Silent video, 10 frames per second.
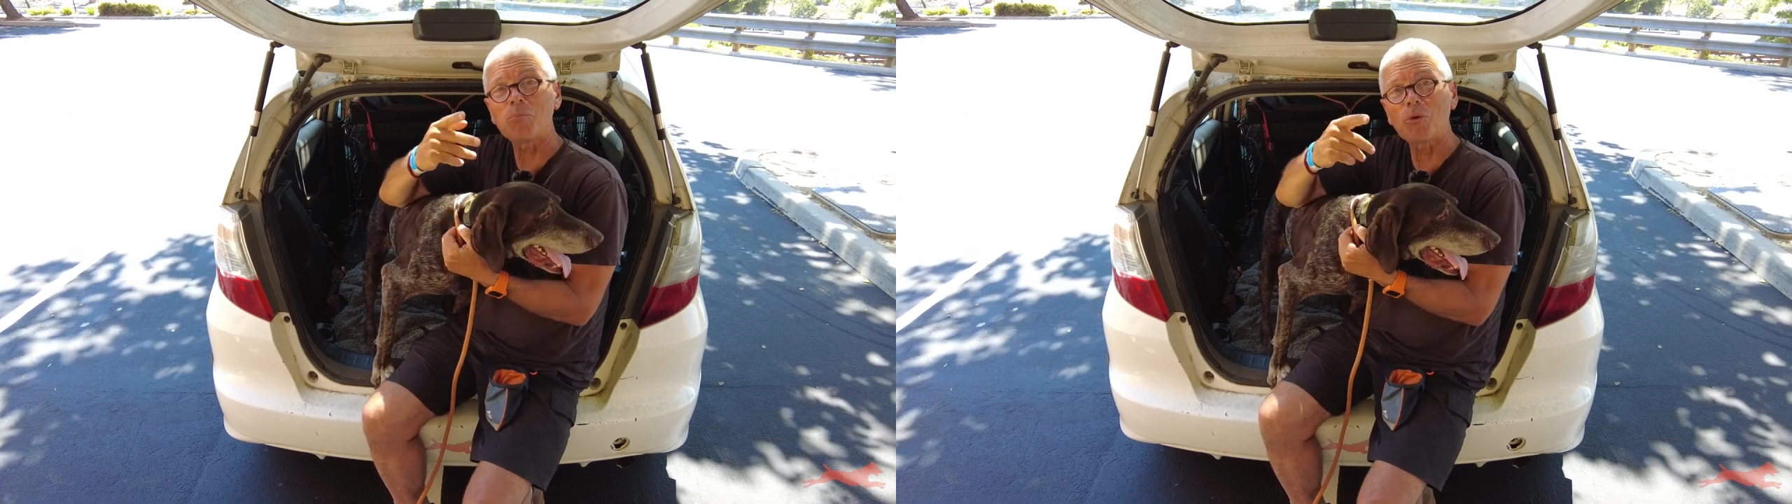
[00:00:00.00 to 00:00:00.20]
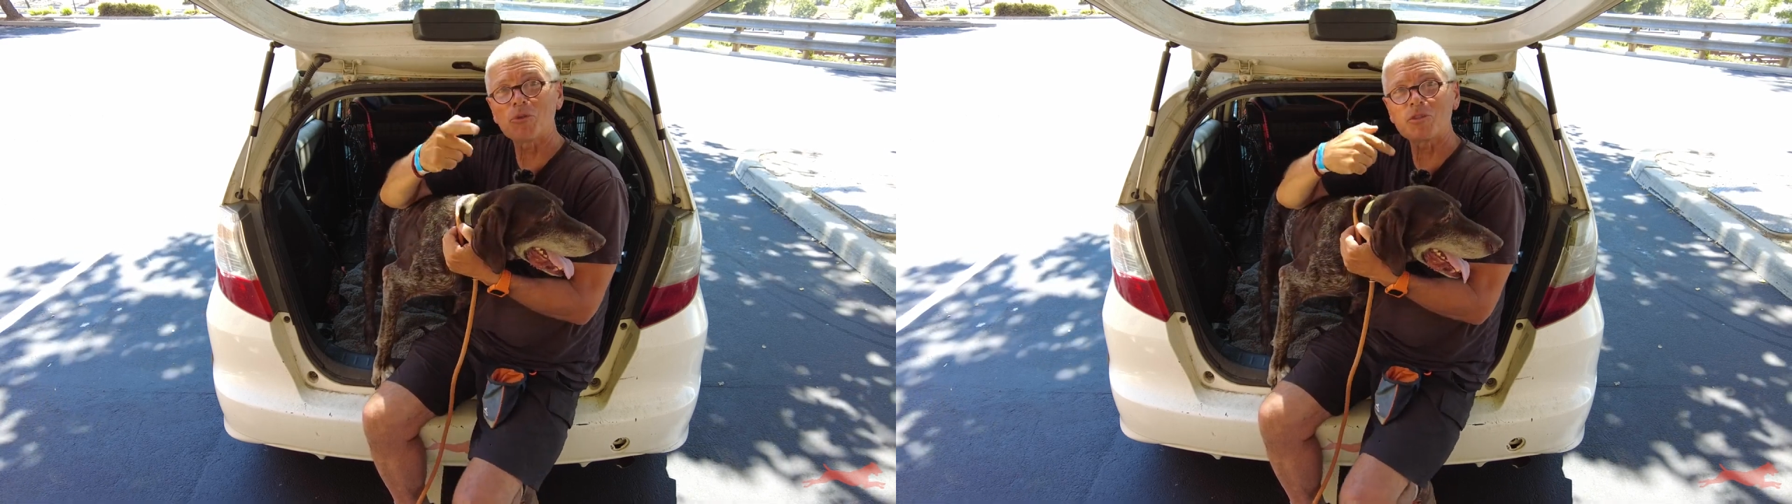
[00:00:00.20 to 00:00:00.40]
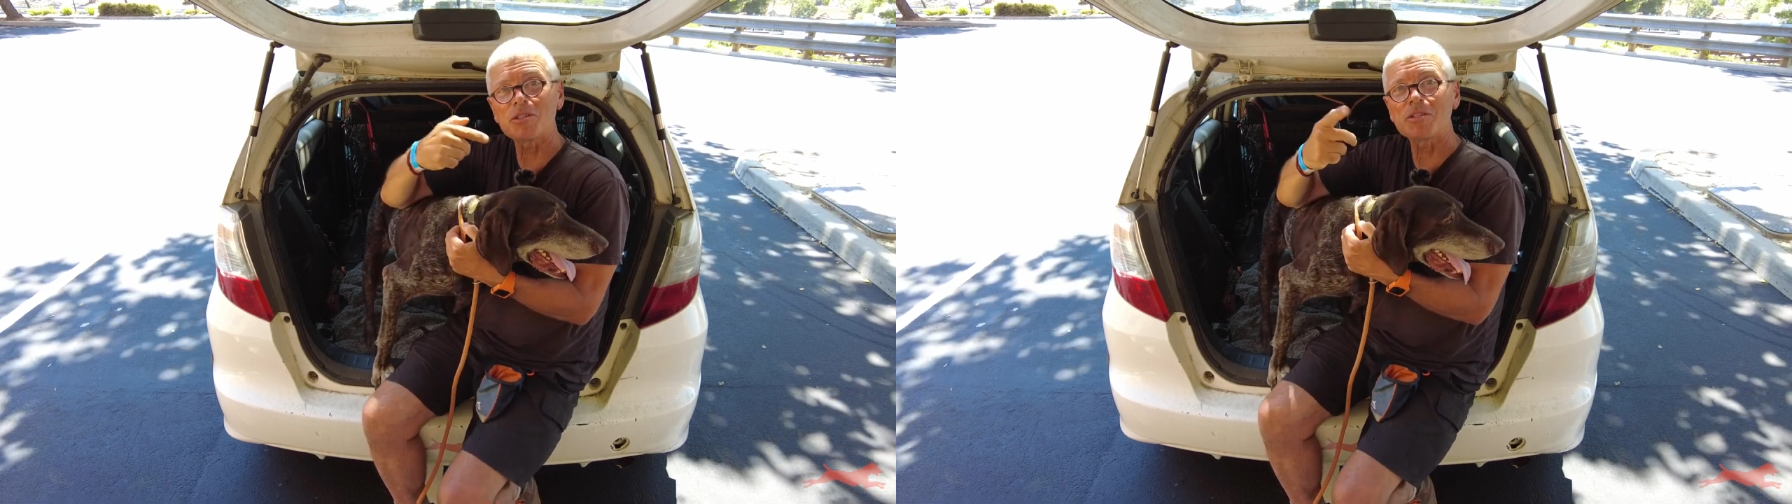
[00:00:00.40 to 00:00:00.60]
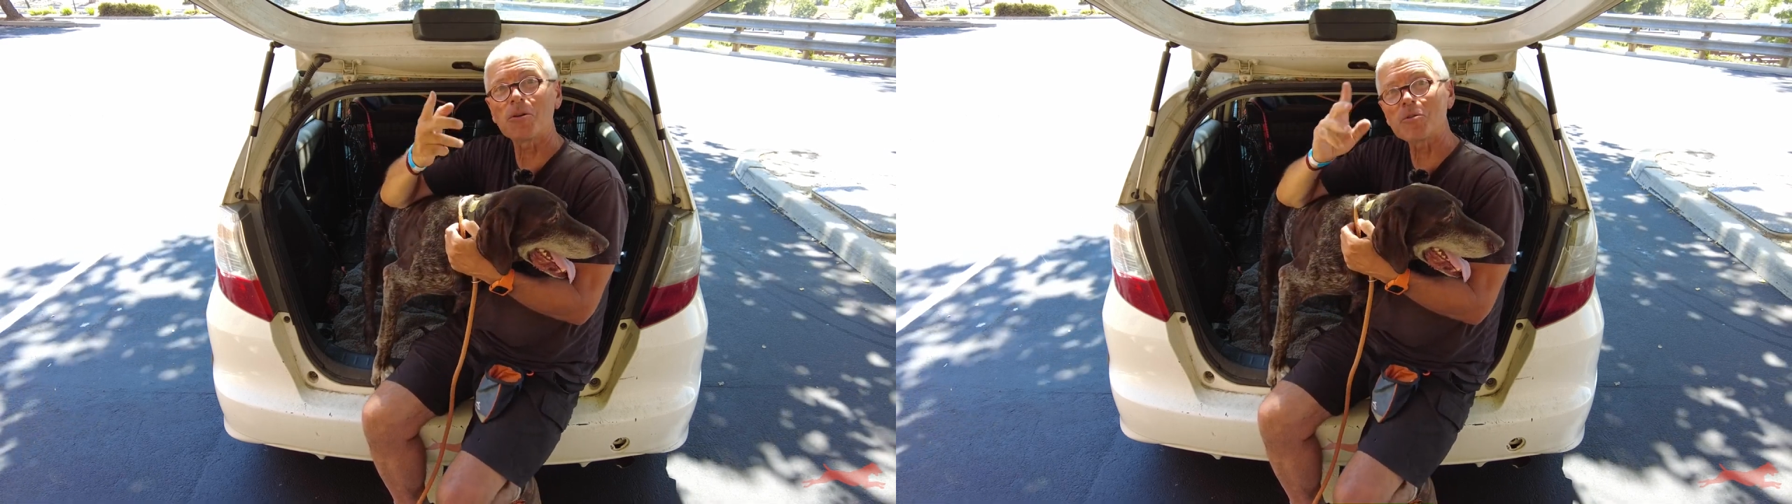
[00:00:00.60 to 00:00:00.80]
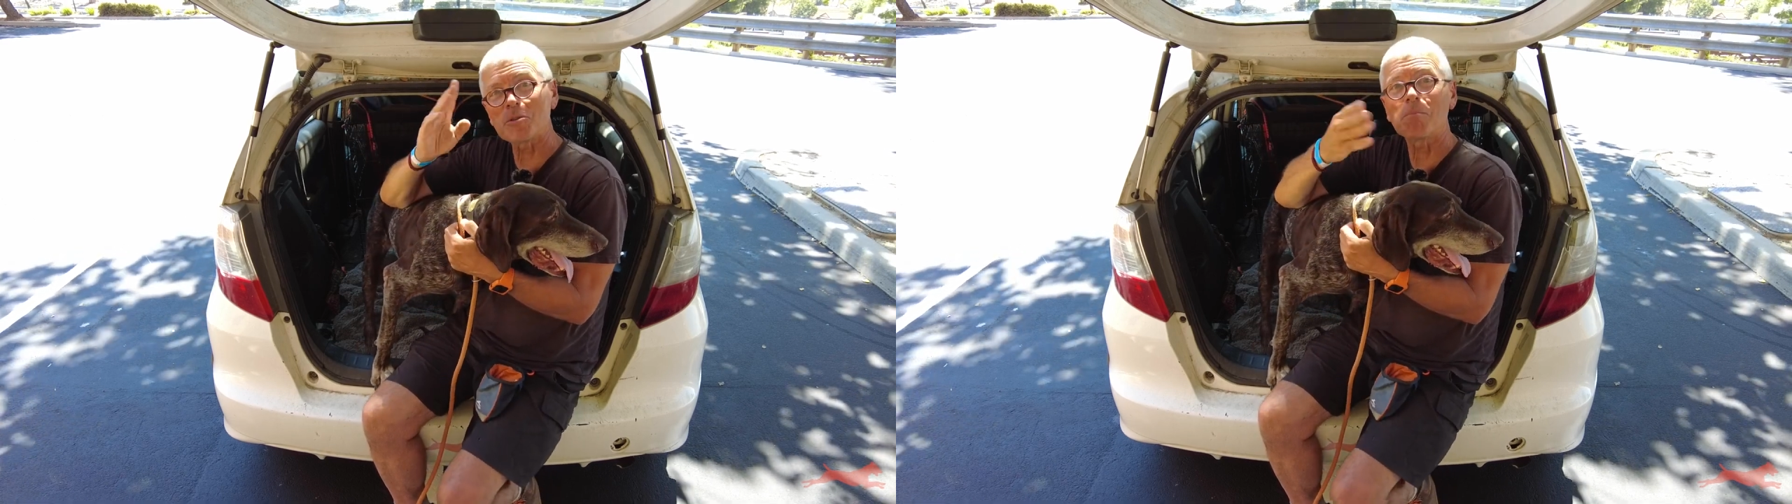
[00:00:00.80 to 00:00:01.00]
pulls his
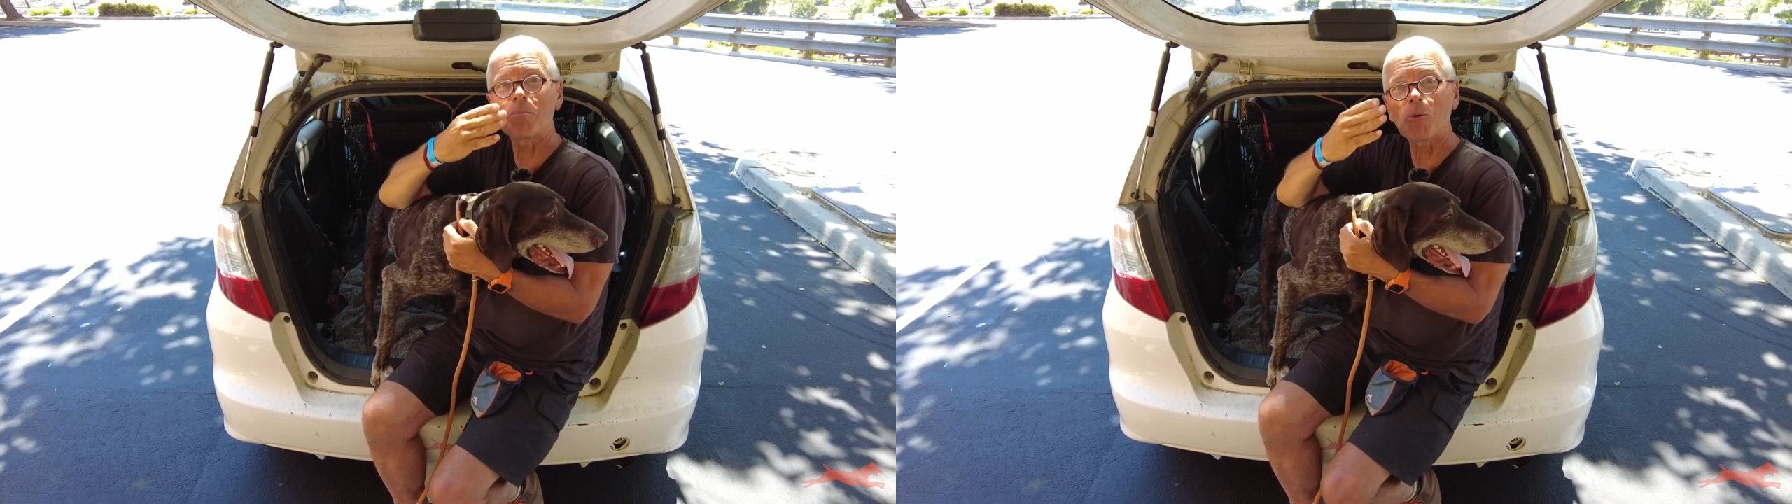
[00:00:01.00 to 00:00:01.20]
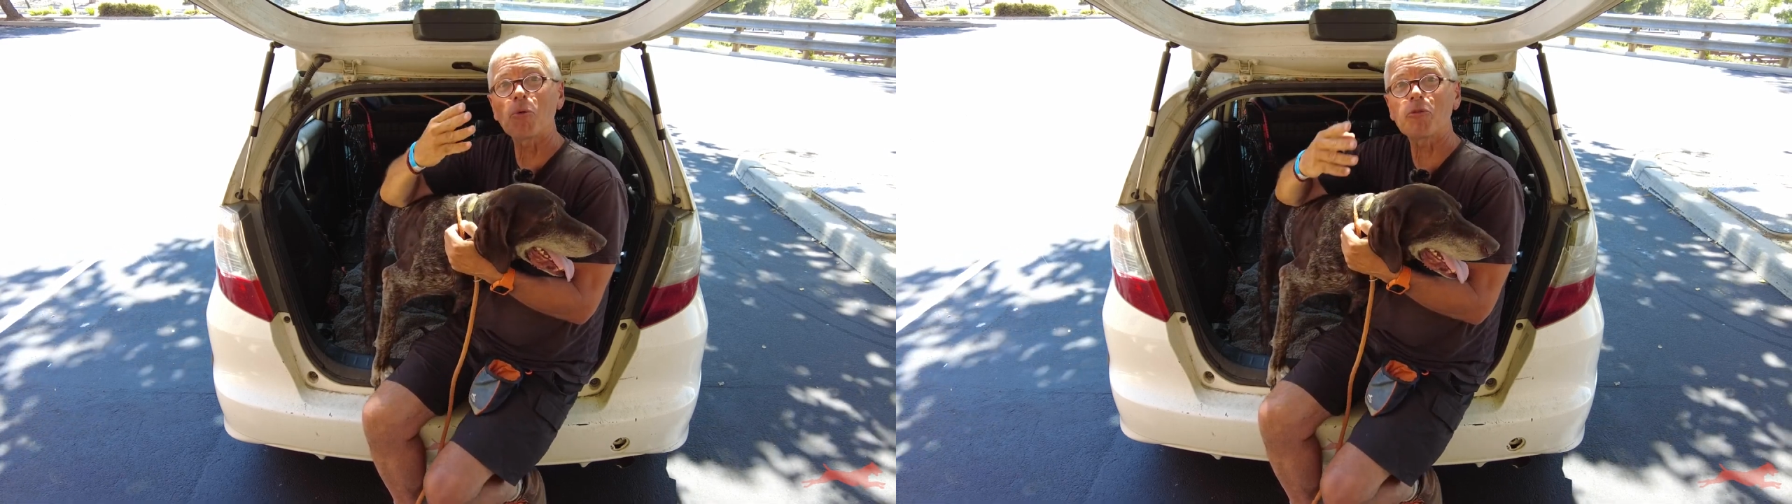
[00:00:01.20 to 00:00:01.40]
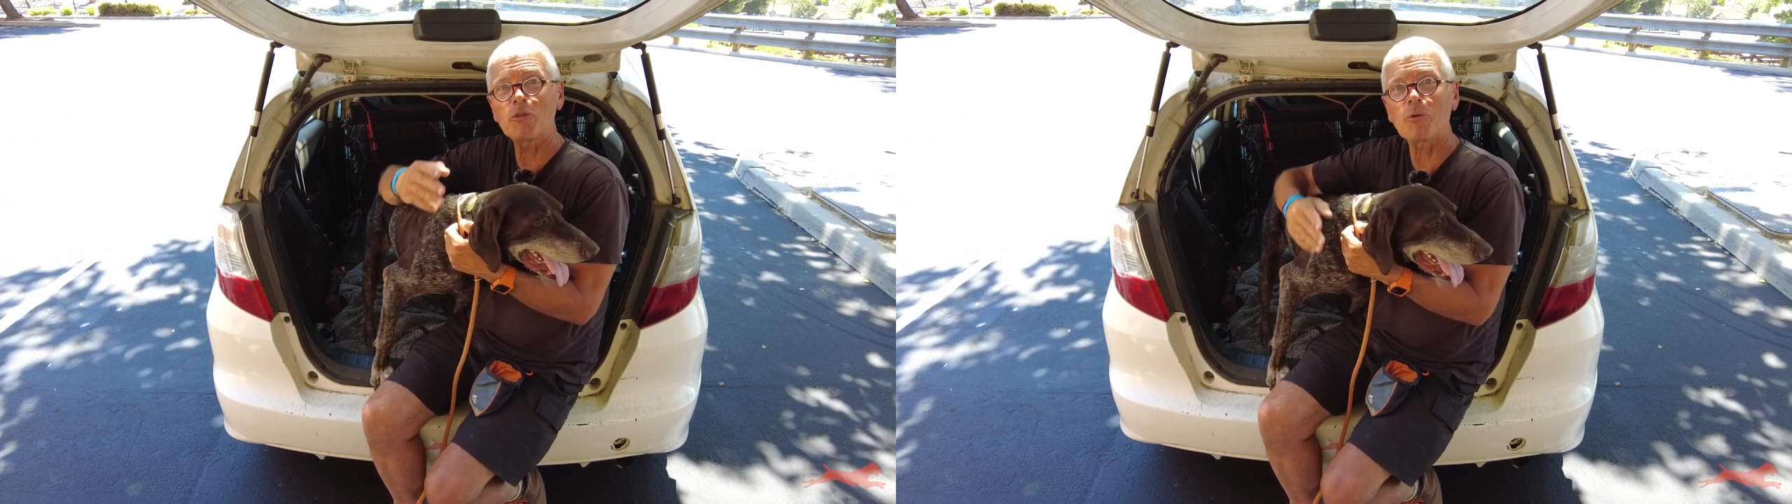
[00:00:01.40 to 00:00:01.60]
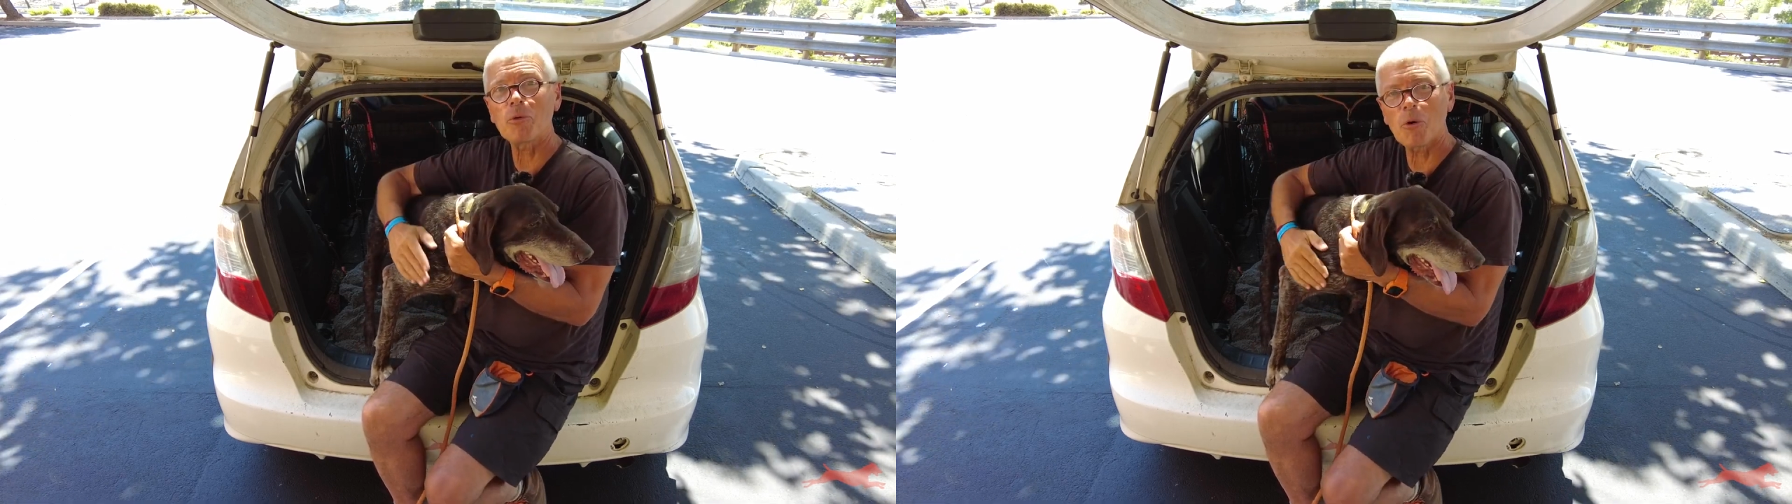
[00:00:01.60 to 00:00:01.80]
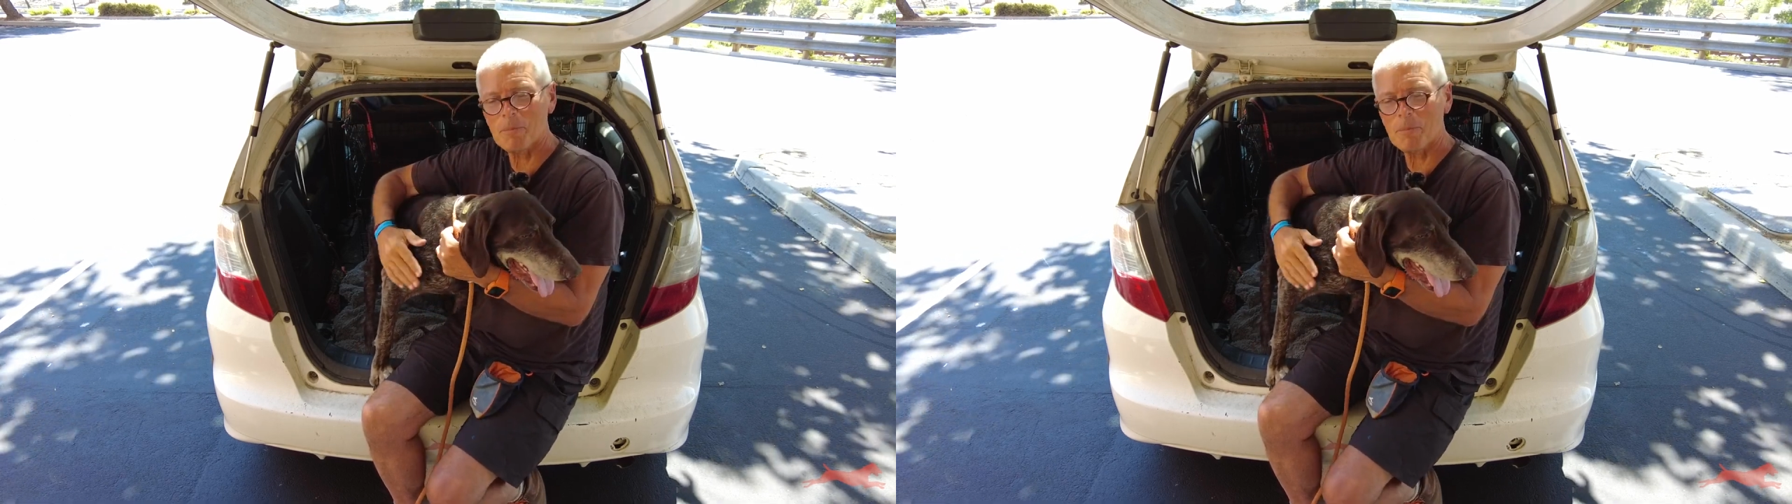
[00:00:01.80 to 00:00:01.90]
nose and pulls the door